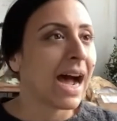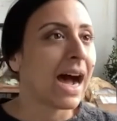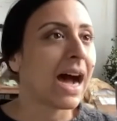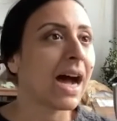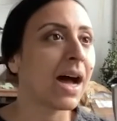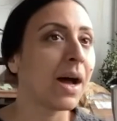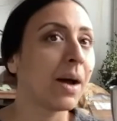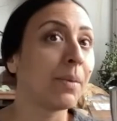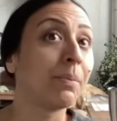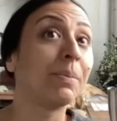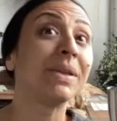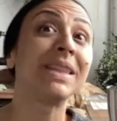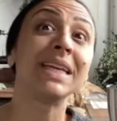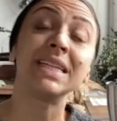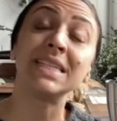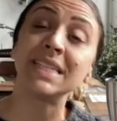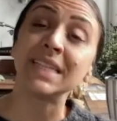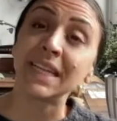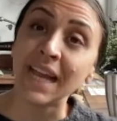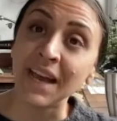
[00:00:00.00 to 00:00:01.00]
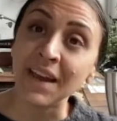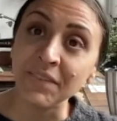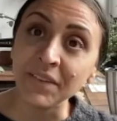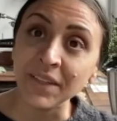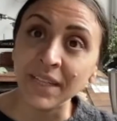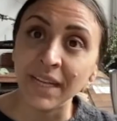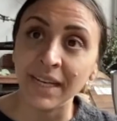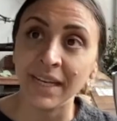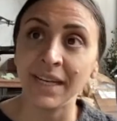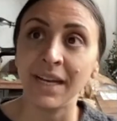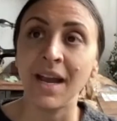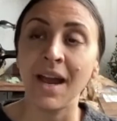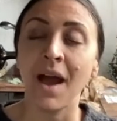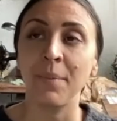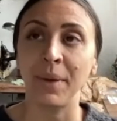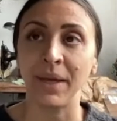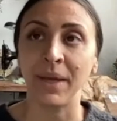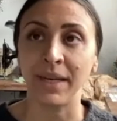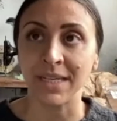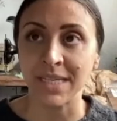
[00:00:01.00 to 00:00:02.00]
But they did have a lady
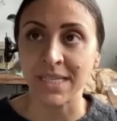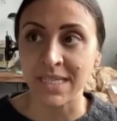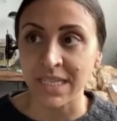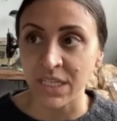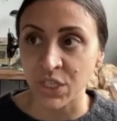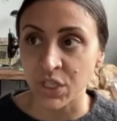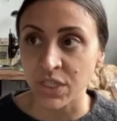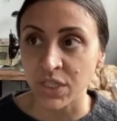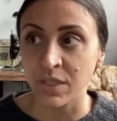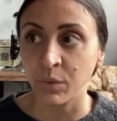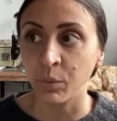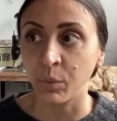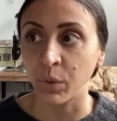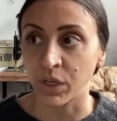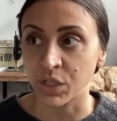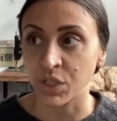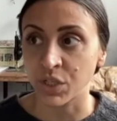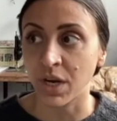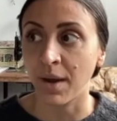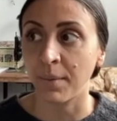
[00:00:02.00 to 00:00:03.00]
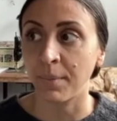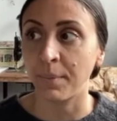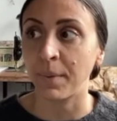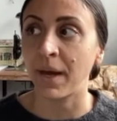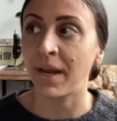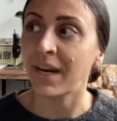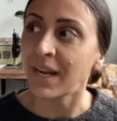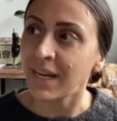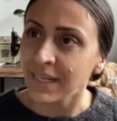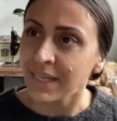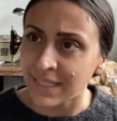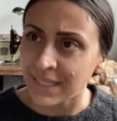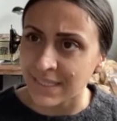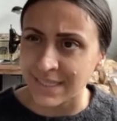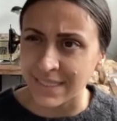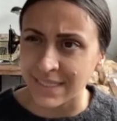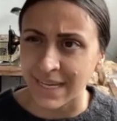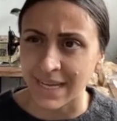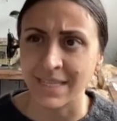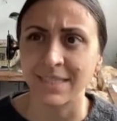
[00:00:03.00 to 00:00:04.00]
come in and teach us a workshop on
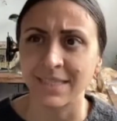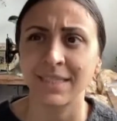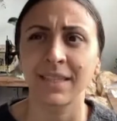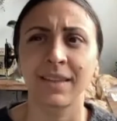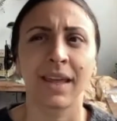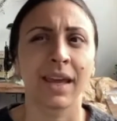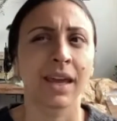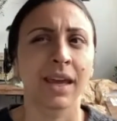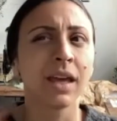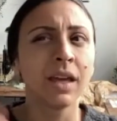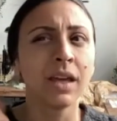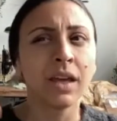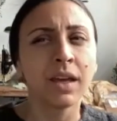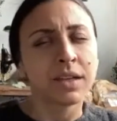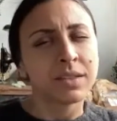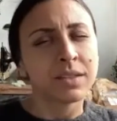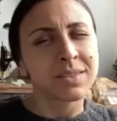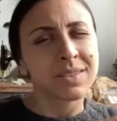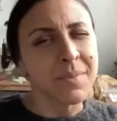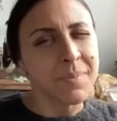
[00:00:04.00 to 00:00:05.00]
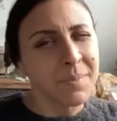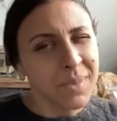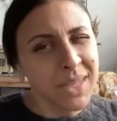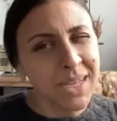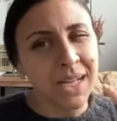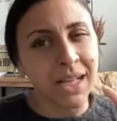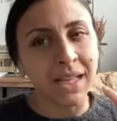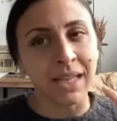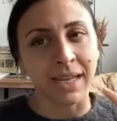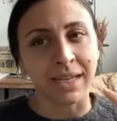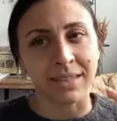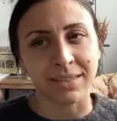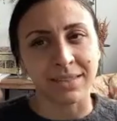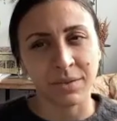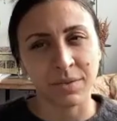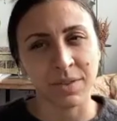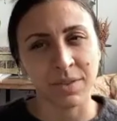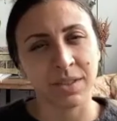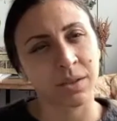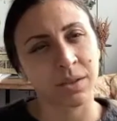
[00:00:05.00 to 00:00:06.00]
onion skins, and like something clicked.
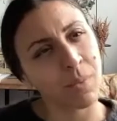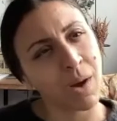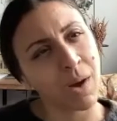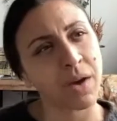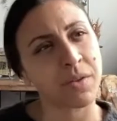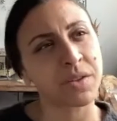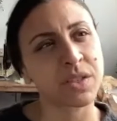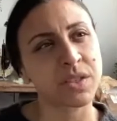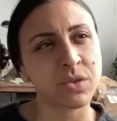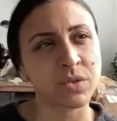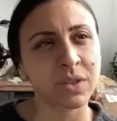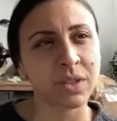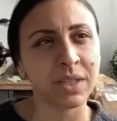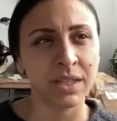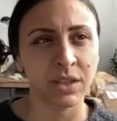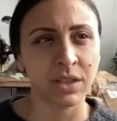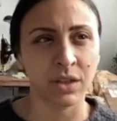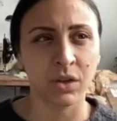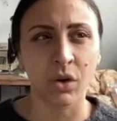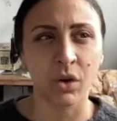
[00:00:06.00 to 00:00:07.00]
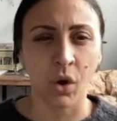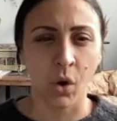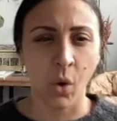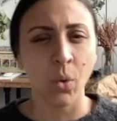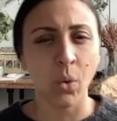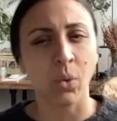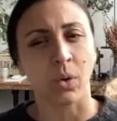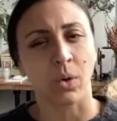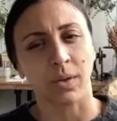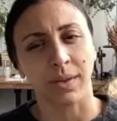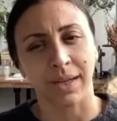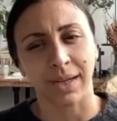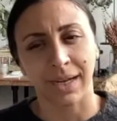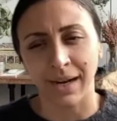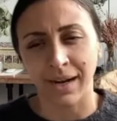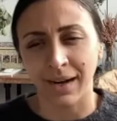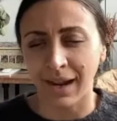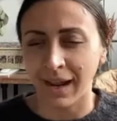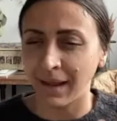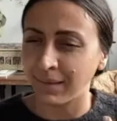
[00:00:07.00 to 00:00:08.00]
I was like, wow, this is really cool. Like
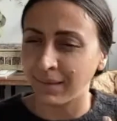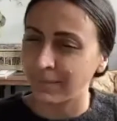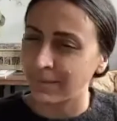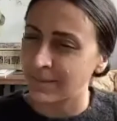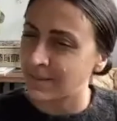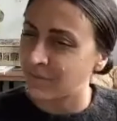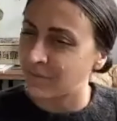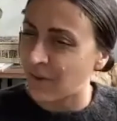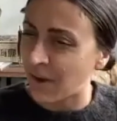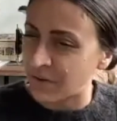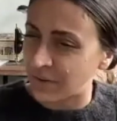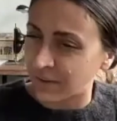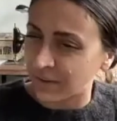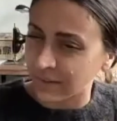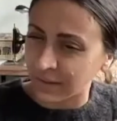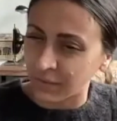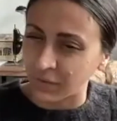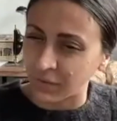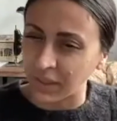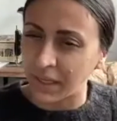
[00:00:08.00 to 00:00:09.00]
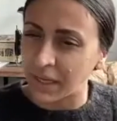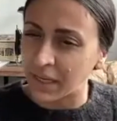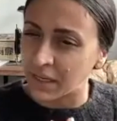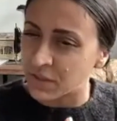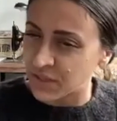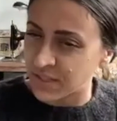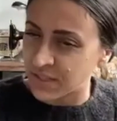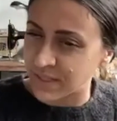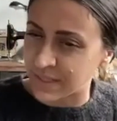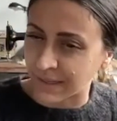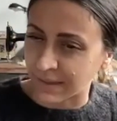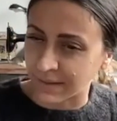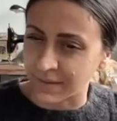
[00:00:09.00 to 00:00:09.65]
I was found it like really interesting.